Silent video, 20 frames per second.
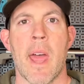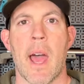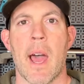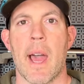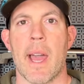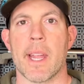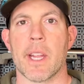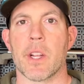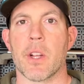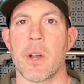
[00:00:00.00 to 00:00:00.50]

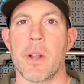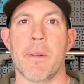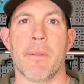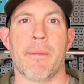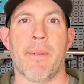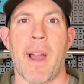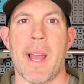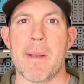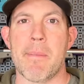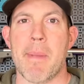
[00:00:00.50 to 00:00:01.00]
I couldn't
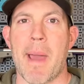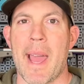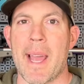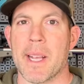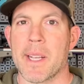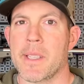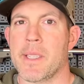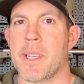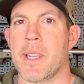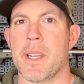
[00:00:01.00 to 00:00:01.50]
find
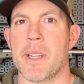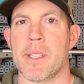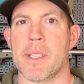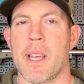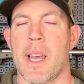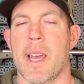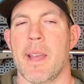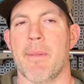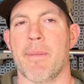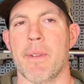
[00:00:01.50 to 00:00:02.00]
magazines.
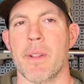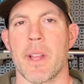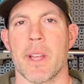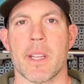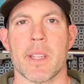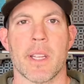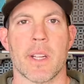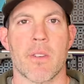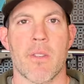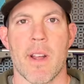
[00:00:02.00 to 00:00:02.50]
I feel
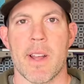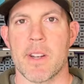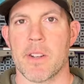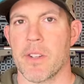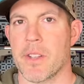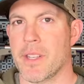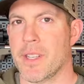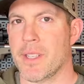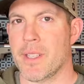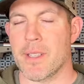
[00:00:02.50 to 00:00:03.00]
like the
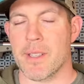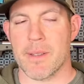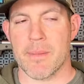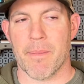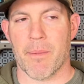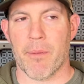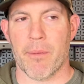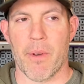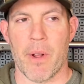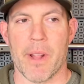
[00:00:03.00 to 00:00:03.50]
Grendel is
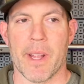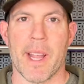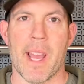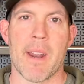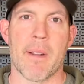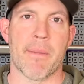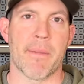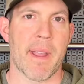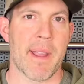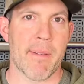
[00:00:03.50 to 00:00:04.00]
falling
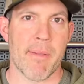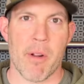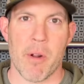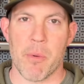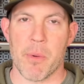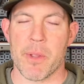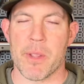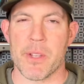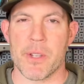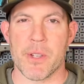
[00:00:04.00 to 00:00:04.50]
out of favor
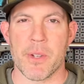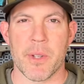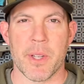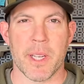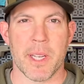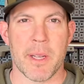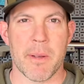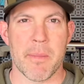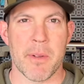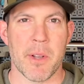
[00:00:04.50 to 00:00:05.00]
with the
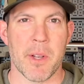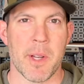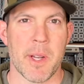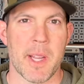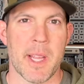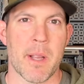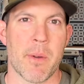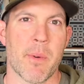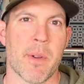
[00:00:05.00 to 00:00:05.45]
shooting community,